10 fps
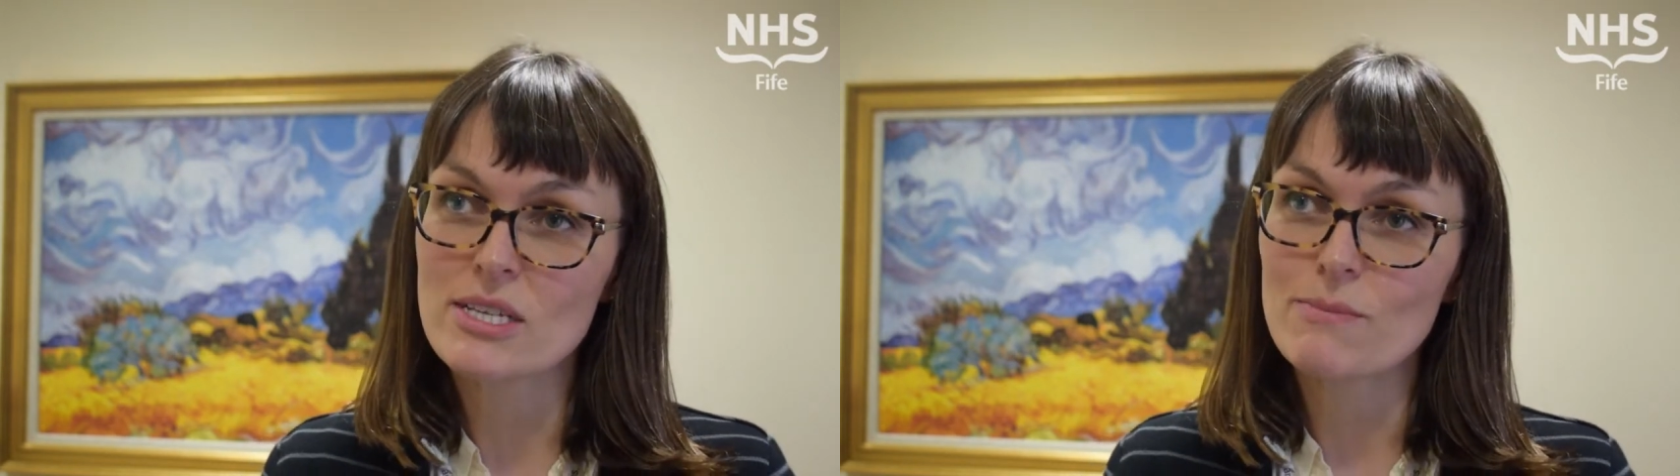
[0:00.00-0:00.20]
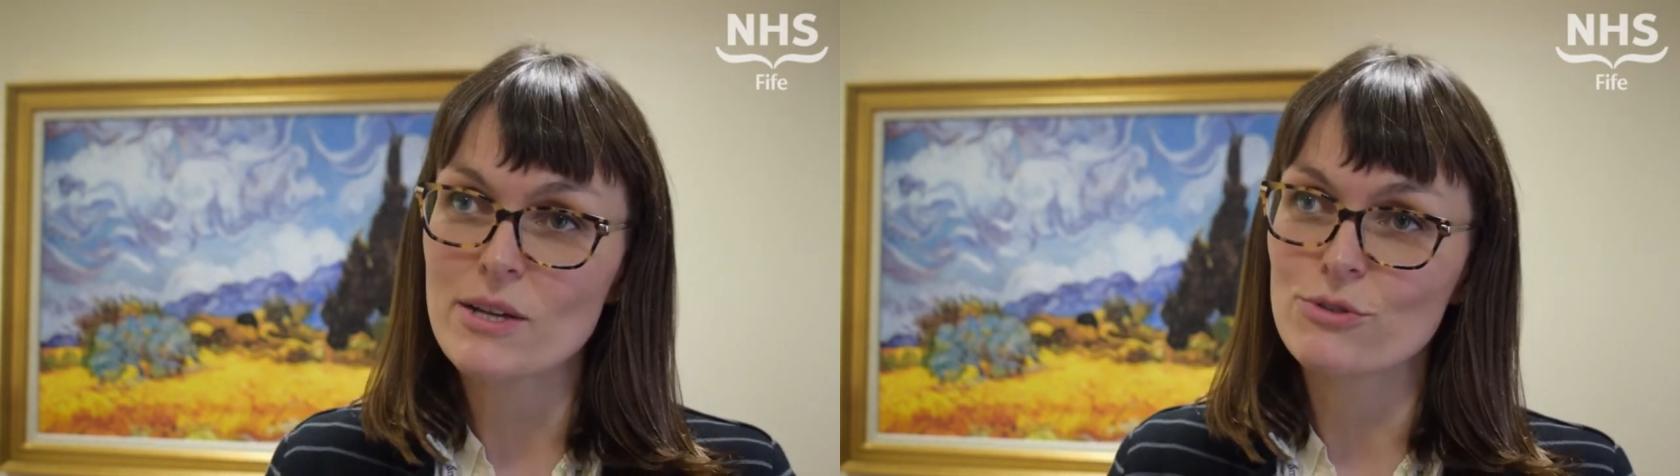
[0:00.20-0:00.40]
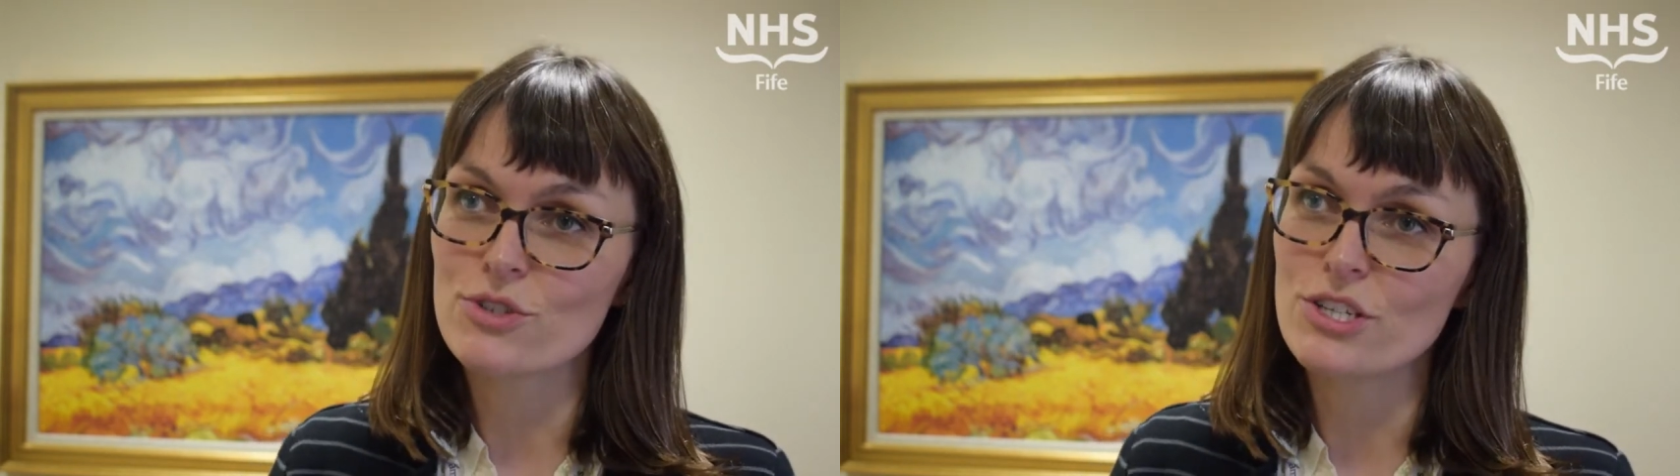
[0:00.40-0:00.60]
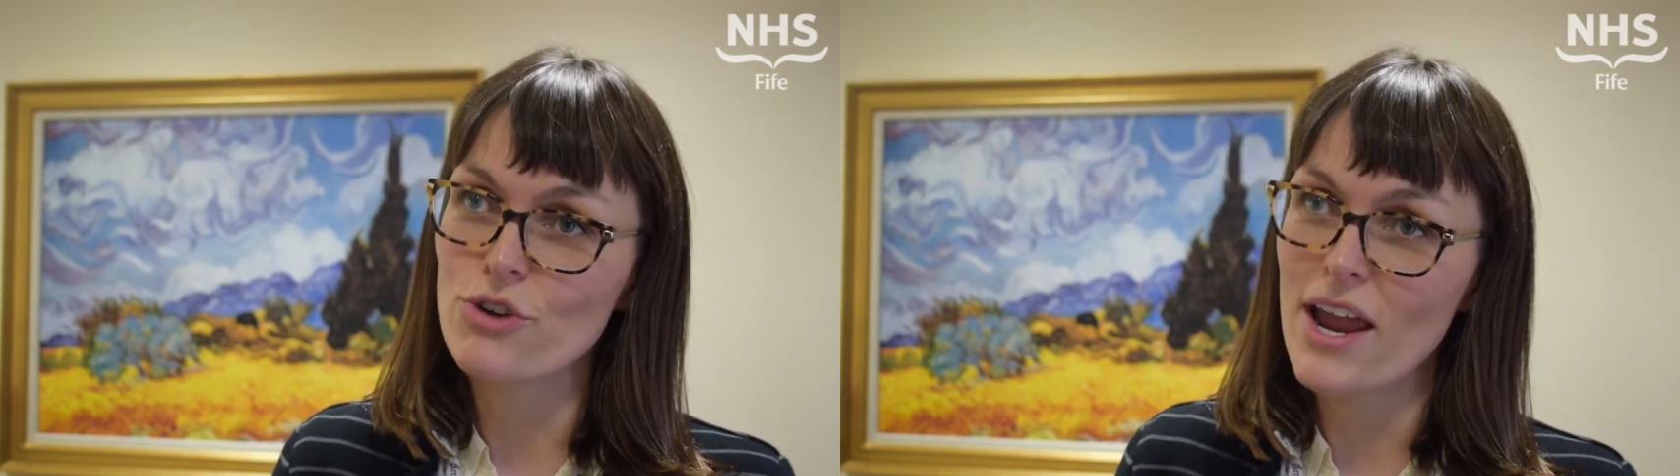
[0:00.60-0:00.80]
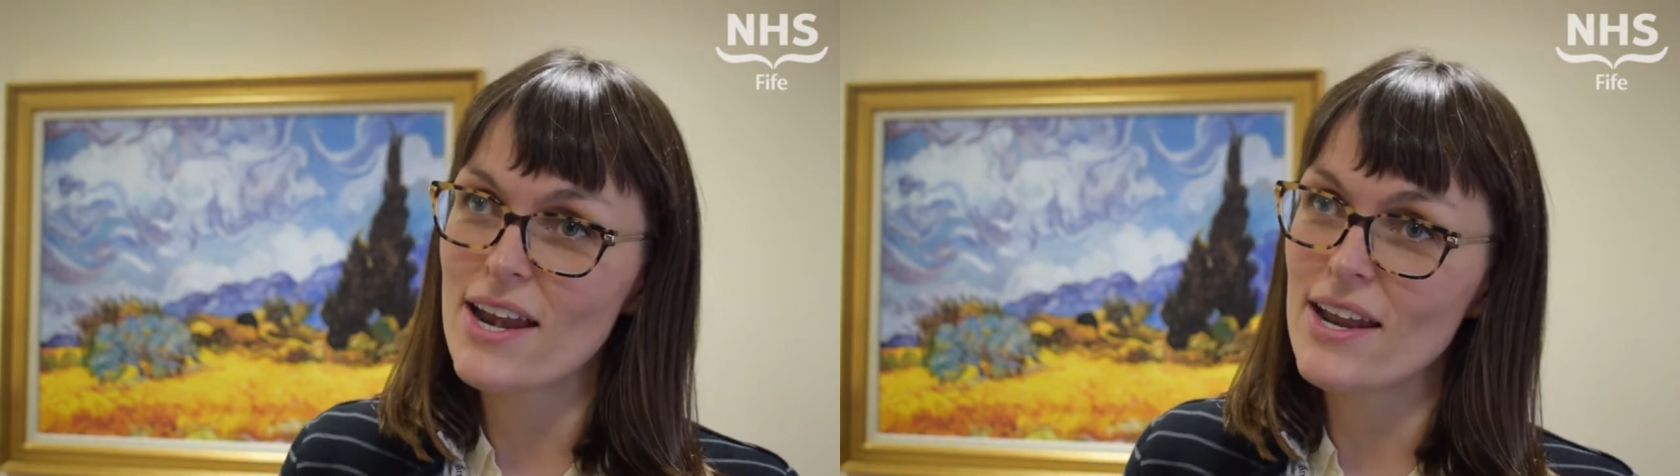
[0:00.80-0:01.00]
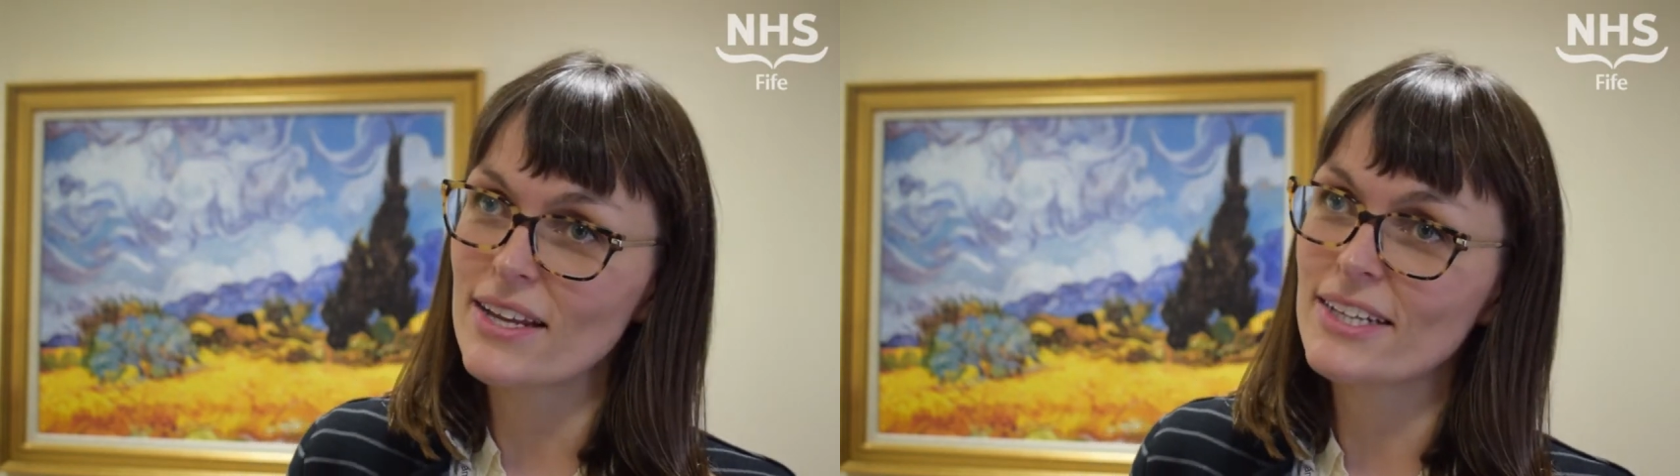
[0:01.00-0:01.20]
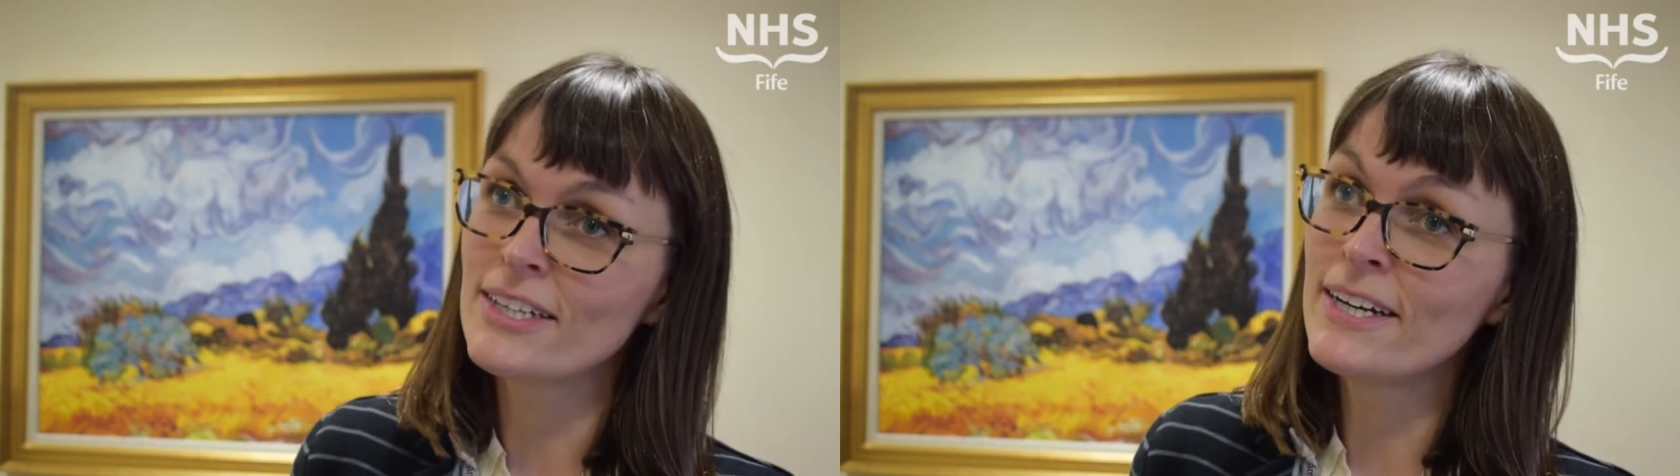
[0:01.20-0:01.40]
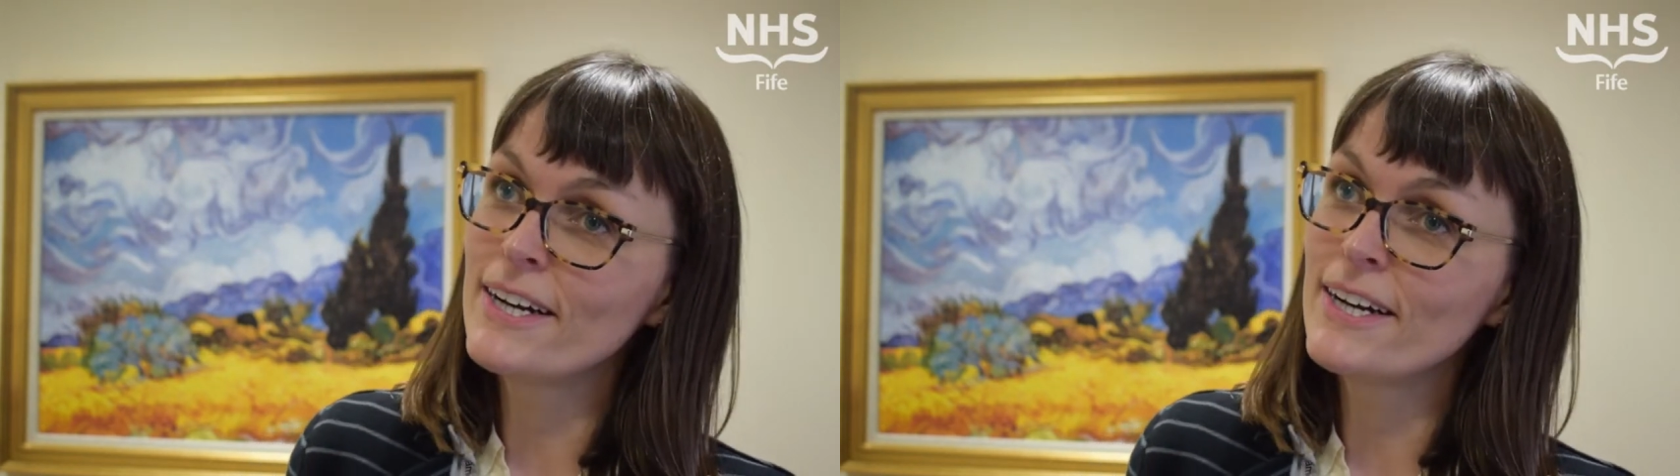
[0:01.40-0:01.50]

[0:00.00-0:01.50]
specialty training